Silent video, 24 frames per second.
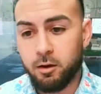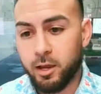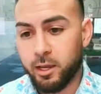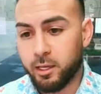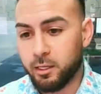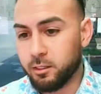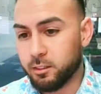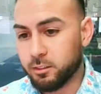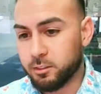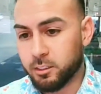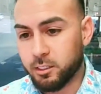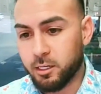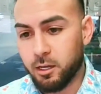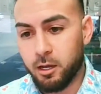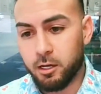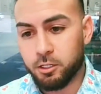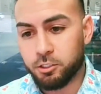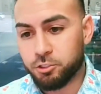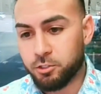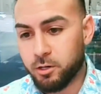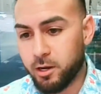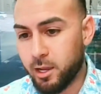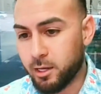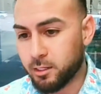I can get the
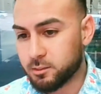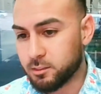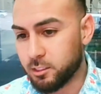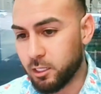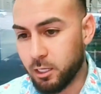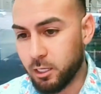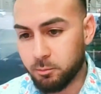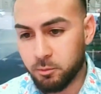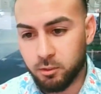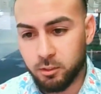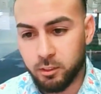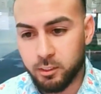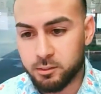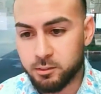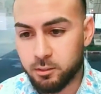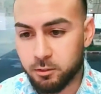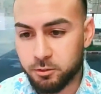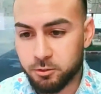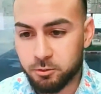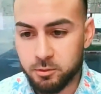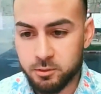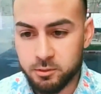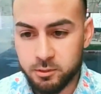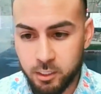contracts, MLS
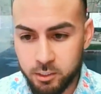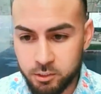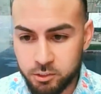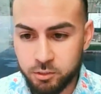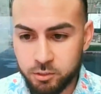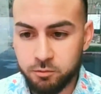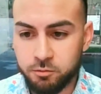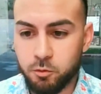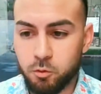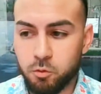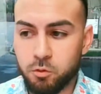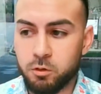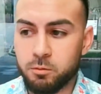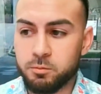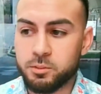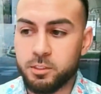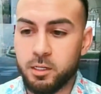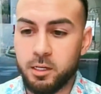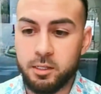authorization forms,